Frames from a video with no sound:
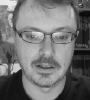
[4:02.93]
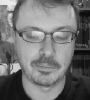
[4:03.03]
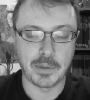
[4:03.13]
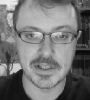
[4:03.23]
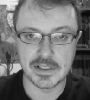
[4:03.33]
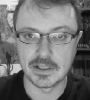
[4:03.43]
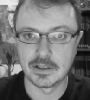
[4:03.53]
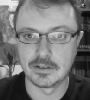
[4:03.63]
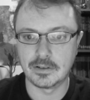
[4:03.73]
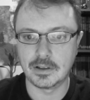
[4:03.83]

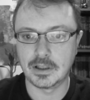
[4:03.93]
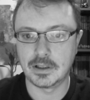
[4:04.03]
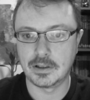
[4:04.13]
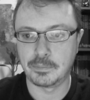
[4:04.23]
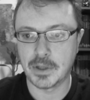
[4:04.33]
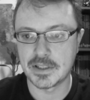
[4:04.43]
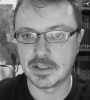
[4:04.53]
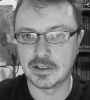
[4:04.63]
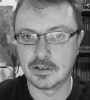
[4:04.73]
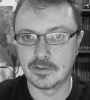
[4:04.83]
Positive
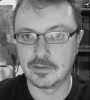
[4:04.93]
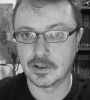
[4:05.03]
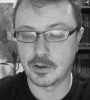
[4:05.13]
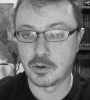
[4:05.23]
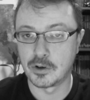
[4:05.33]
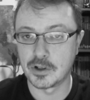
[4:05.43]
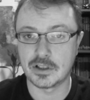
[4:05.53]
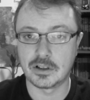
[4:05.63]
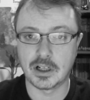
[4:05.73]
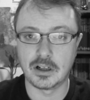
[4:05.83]
quirks
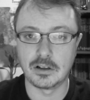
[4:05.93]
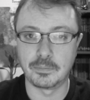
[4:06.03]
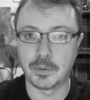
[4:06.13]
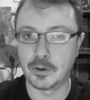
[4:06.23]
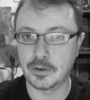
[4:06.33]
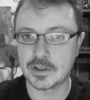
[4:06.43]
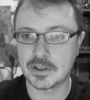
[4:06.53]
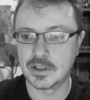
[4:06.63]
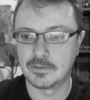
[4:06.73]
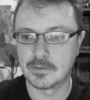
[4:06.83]
are called
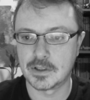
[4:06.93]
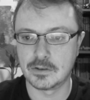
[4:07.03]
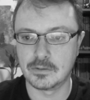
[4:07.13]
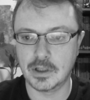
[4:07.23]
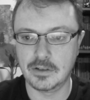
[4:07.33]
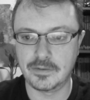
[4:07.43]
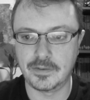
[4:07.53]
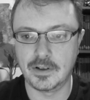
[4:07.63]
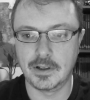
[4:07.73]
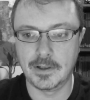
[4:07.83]
perks. So if
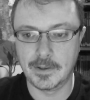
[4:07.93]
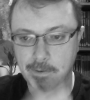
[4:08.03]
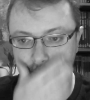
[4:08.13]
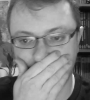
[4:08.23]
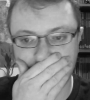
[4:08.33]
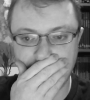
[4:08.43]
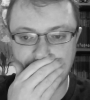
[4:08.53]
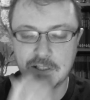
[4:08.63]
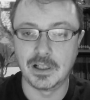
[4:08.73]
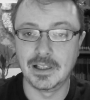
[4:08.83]

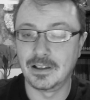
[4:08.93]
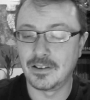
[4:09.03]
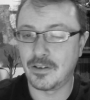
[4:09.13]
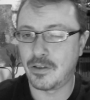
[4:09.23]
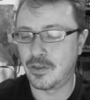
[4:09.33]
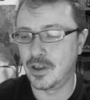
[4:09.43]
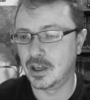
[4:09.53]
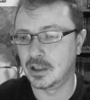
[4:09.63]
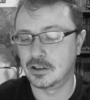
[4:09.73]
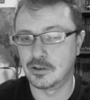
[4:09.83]
there's a little
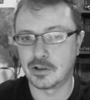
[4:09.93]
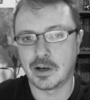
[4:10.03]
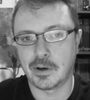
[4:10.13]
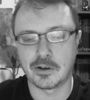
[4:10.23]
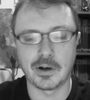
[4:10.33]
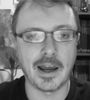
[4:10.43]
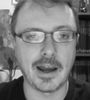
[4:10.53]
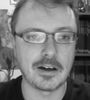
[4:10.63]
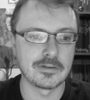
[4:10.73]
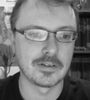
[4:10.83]
thing your character
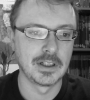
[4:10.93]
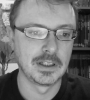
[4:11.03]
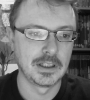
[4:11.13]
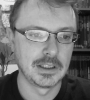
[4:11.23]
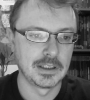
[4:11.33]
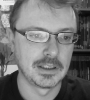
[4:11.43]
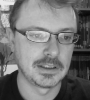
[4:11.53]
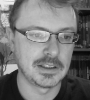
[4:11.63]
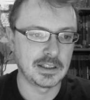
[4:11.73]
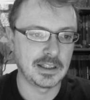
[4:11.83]
have
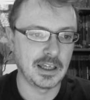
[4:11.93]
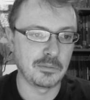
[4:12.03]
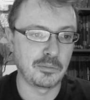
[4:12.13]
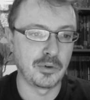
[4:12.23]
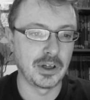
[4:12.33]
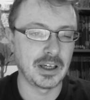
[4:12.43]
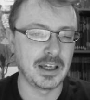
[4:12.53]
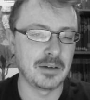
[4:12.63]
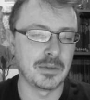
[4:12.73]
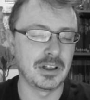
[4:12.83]
that can bring
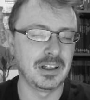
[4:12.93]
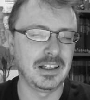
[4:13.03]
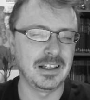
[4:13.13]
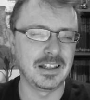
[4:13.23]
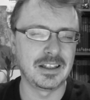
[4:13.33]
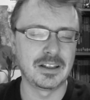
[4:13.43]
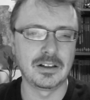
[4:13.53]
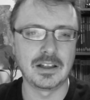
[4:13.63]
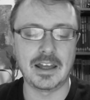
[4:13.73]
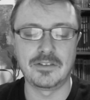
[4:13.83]
him a
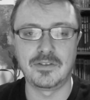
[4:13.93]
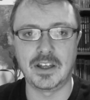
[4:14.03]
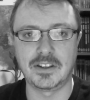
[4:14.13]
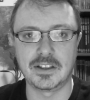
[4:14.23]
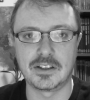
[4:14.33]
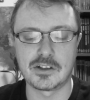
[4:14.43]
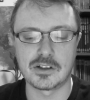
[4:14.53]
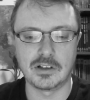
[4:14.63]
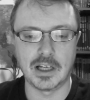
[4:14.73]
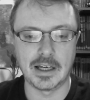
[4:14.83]
little advantage,
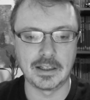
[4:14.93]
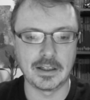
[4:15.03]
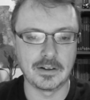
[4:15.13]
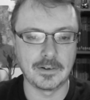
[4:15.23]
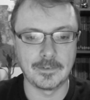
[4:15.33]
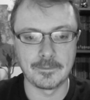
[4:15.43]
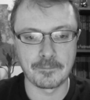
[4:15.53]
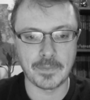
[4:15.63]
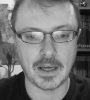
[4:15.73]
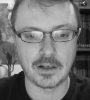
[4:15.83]
like
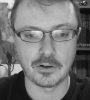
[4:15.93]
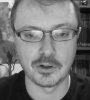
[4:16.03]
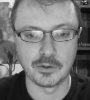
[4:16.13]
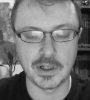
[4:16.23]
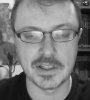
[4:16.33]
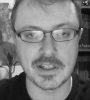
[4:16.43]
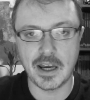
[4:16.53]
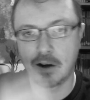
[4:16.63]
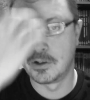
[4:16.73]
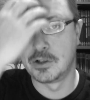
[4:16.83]
I don't know, his
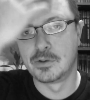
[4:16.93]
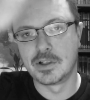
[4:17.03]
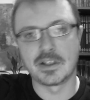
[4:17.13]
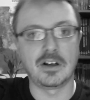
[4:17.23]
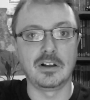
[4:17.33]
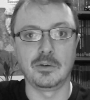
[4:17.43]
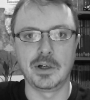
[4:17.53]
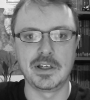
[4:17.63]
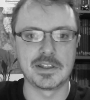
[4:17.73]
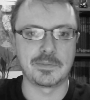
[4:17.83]
hairdo is
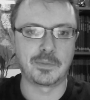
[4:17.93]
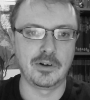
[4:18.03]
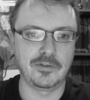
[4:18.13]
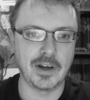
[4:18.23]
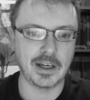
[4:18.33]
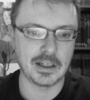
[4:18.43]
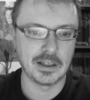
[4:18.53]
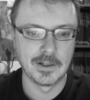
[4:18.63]
always perfect